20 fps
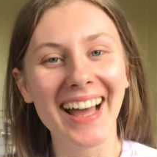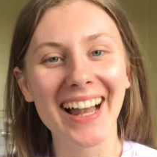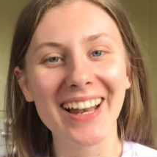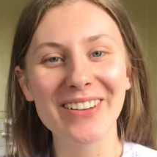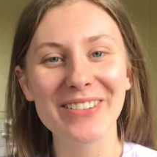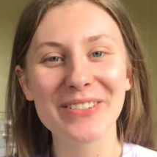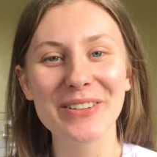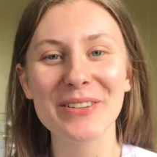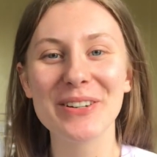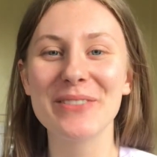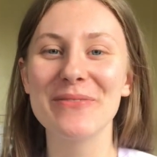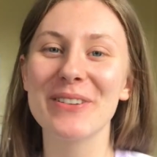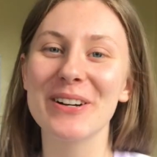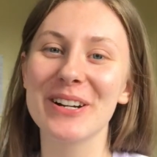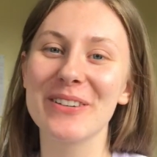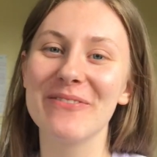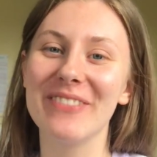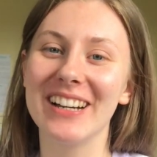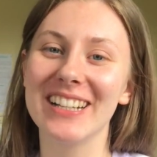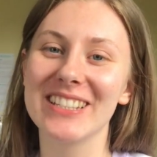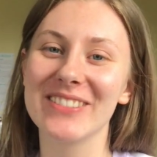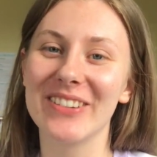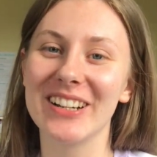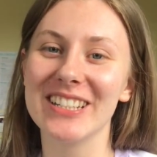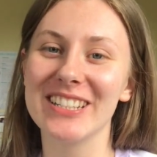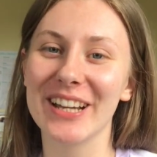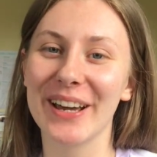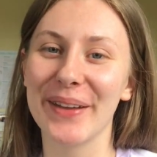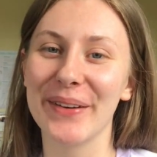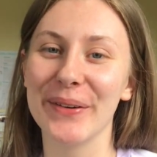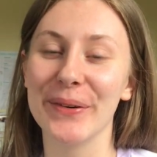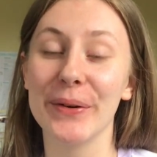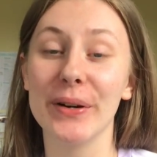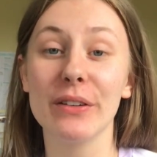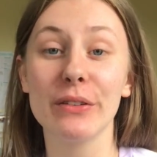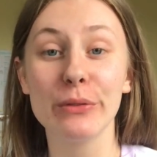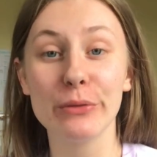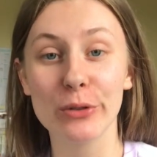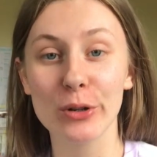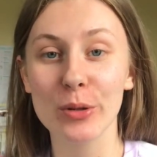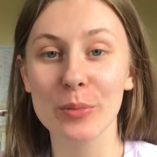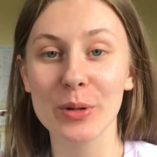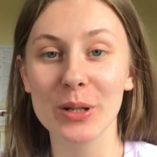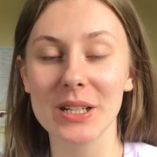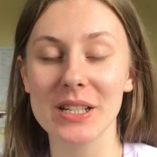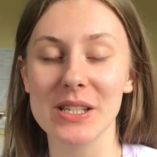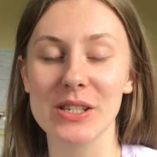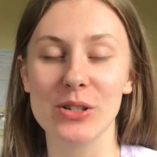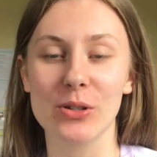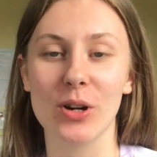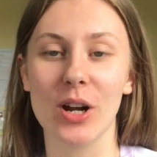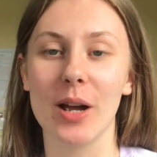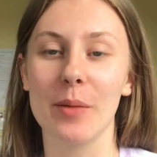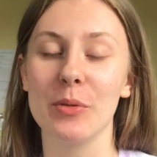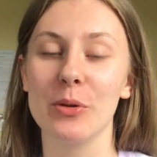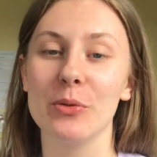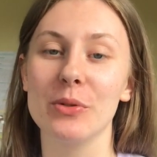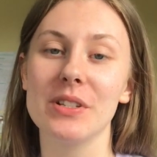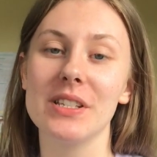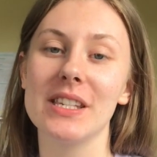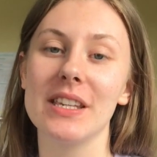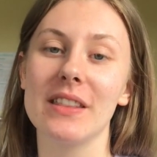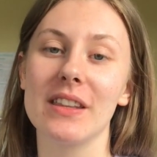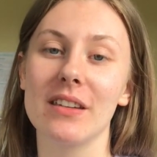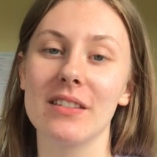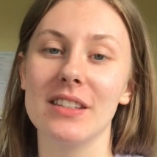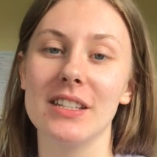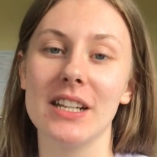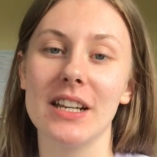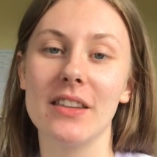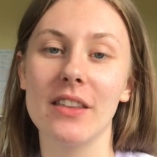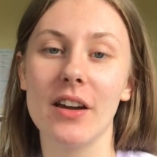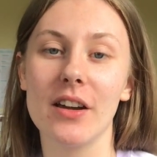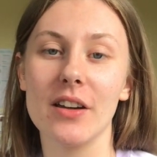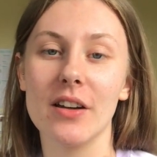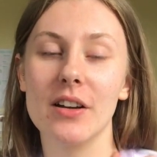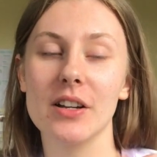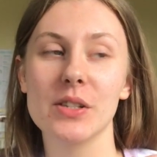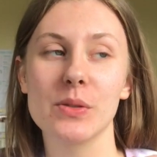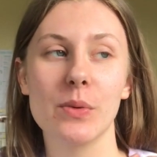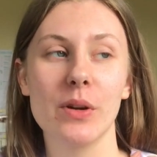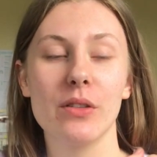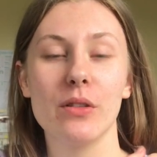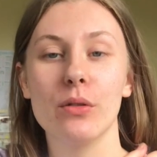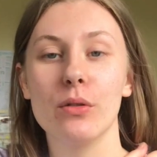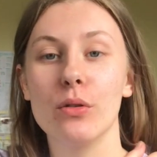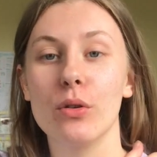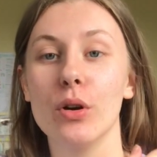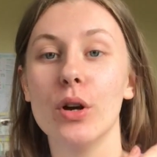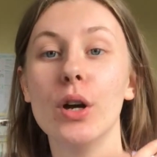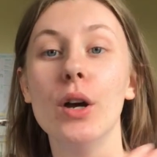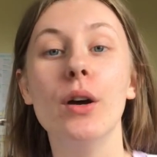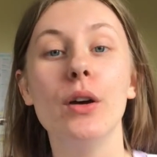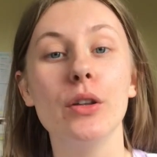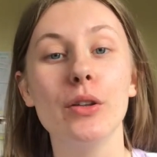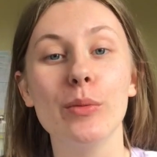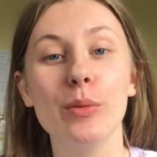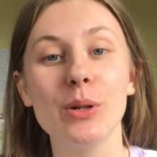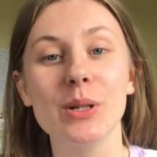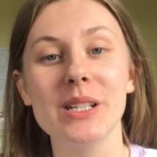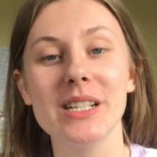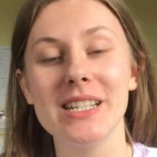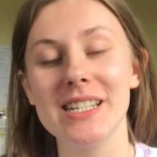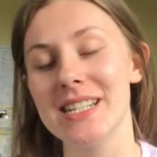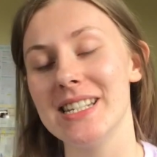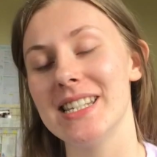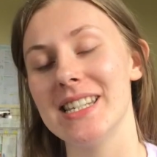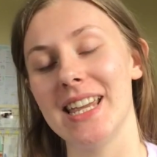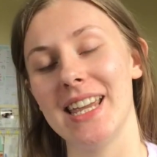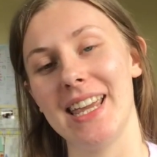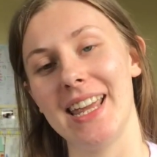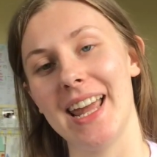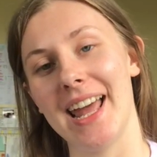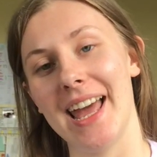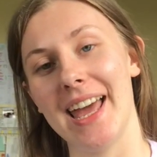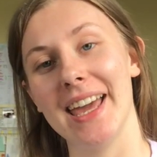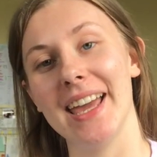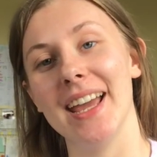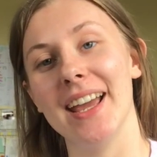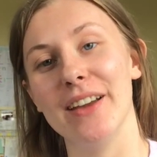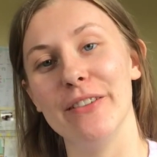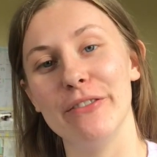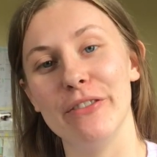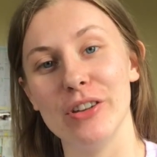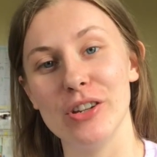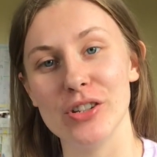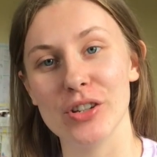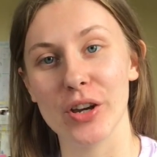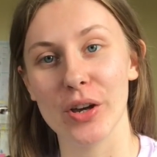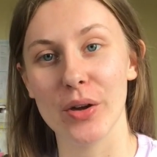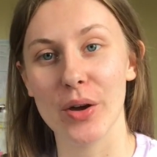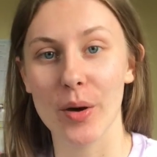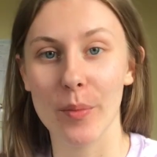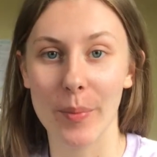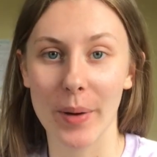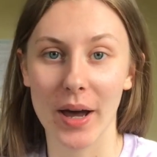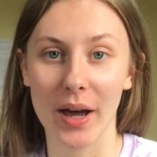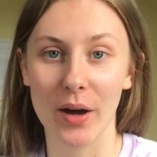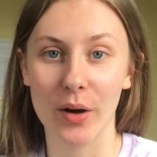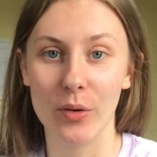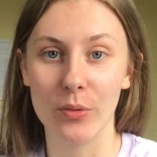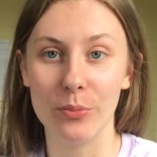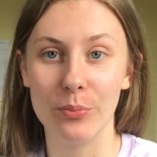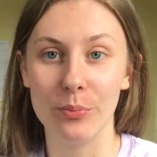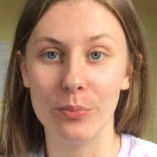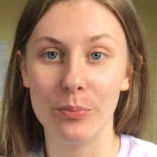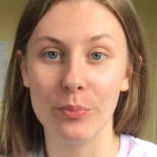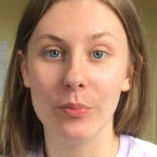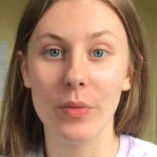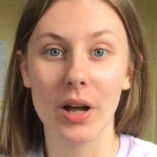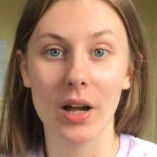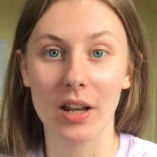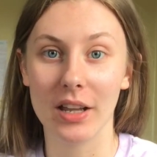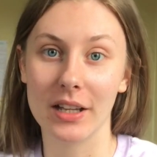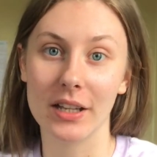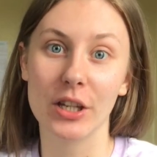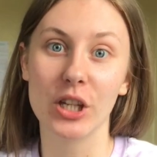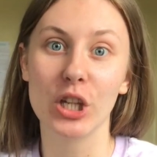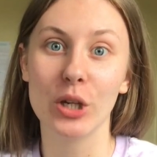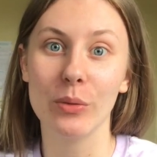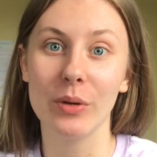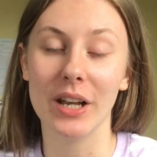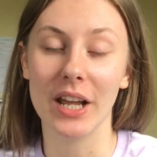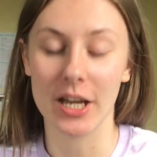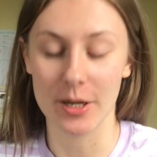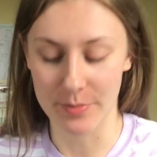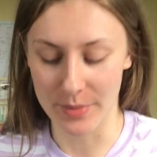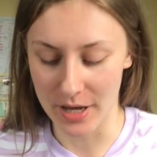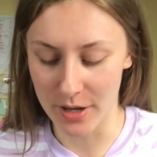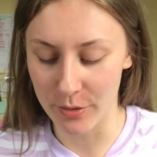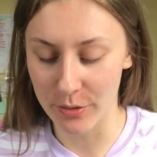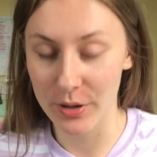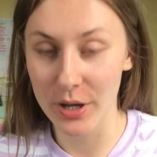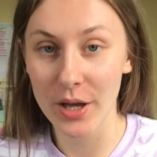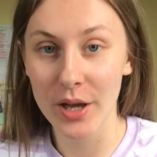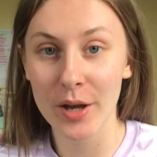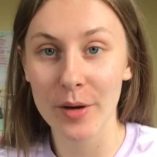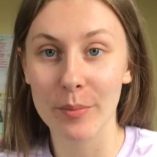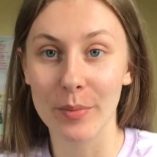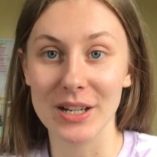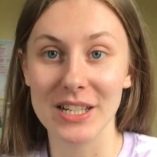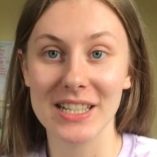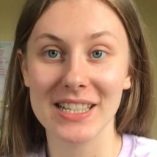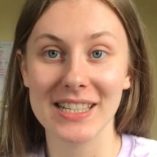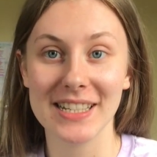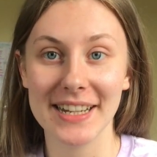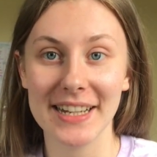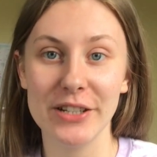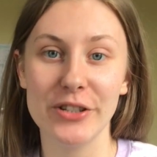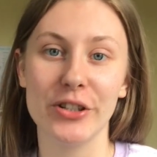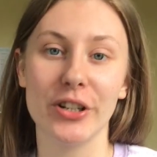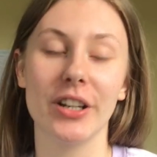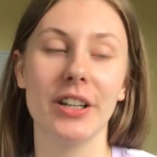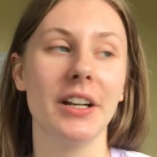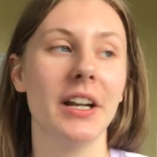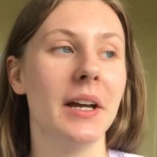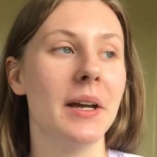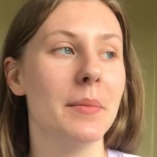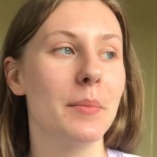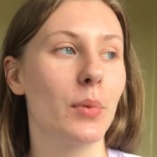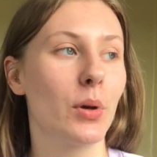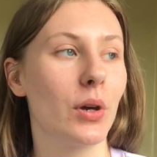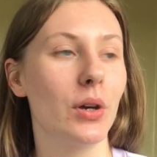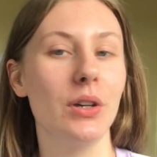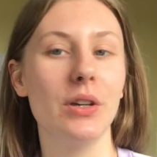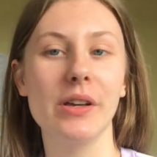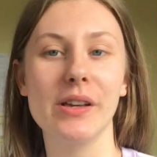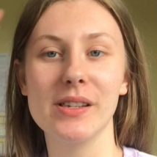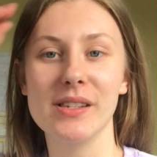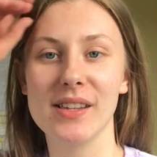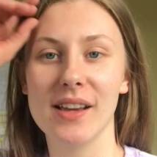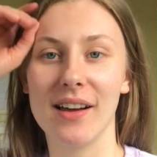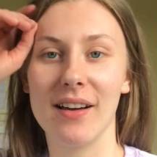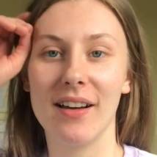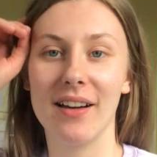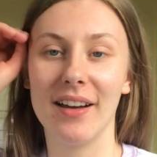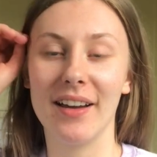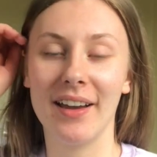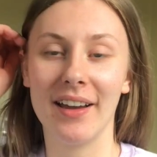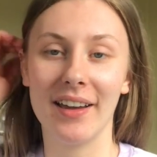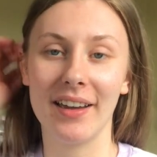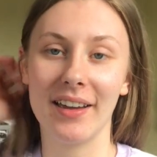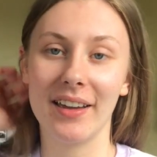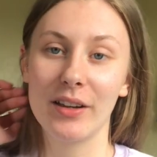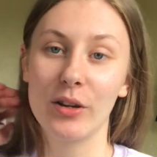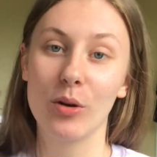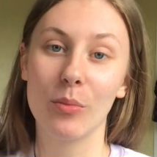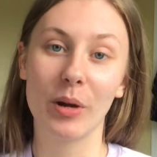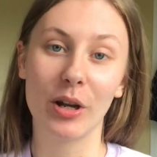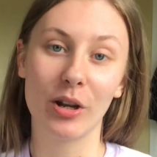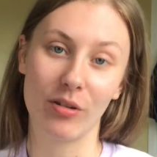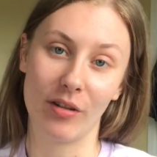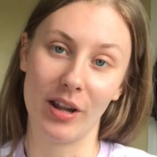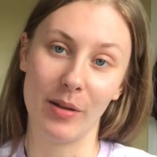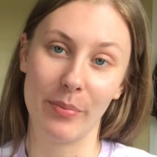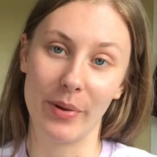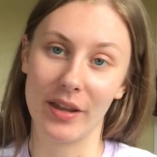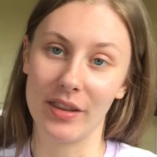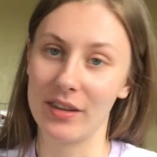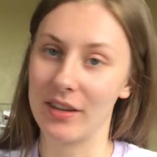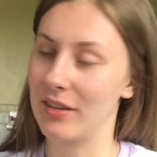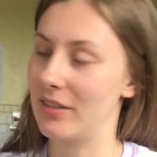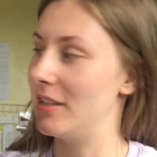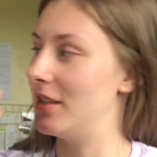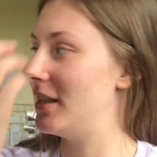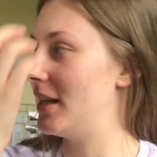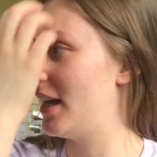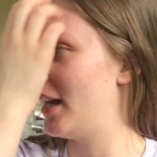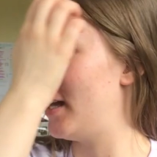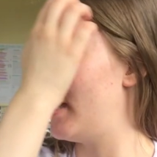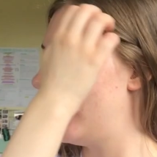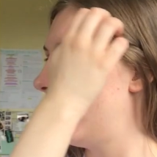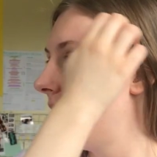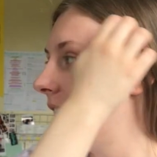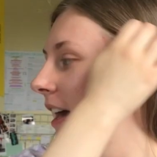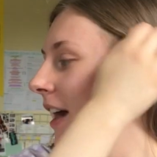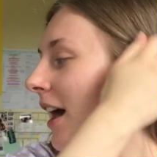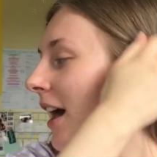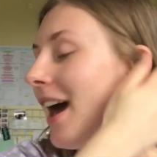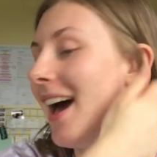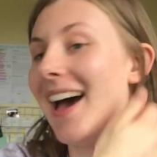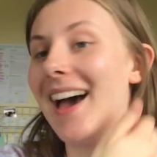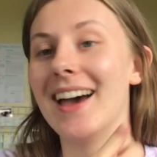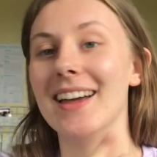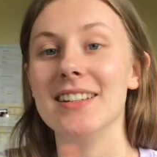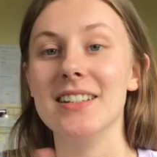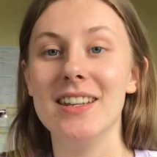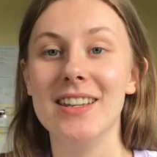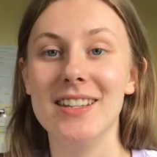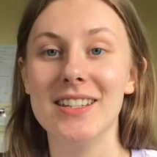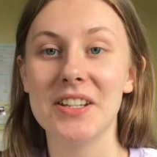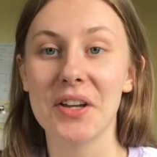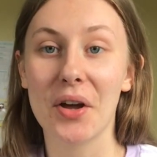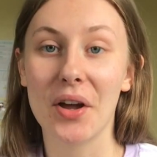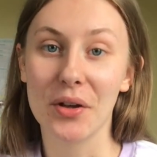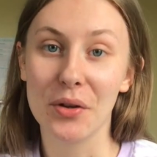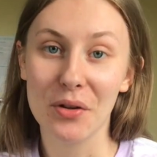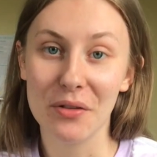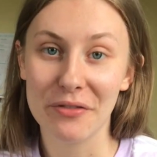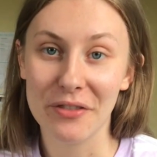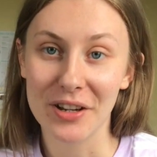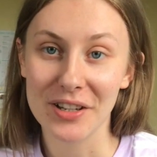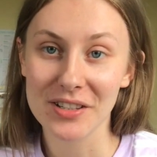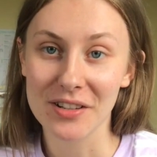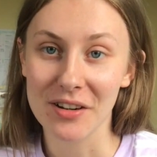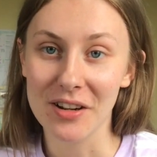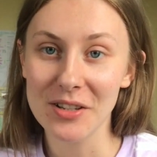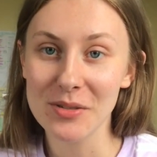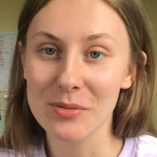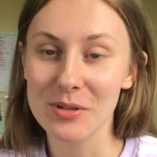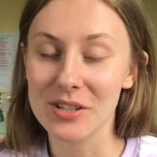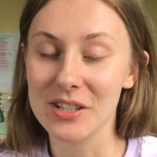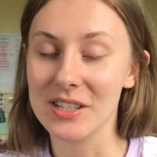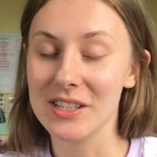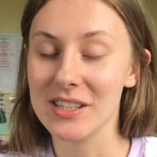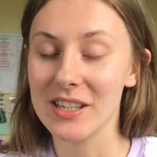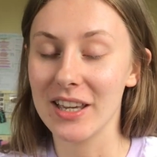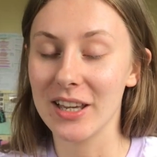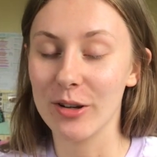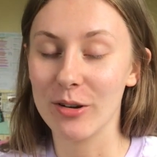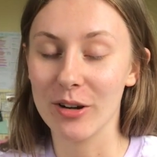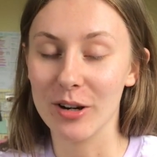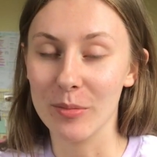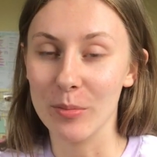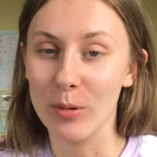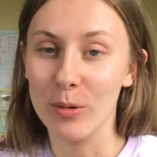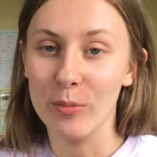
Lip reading: Hello everyone, welcome back to my channel. If you follow me on Instagram, you would have seen the other day that I asked whether or not you wanted to see a video about, like a Q&A about my dissertation, because I got my grade back the other day and I got first class, which is incredible.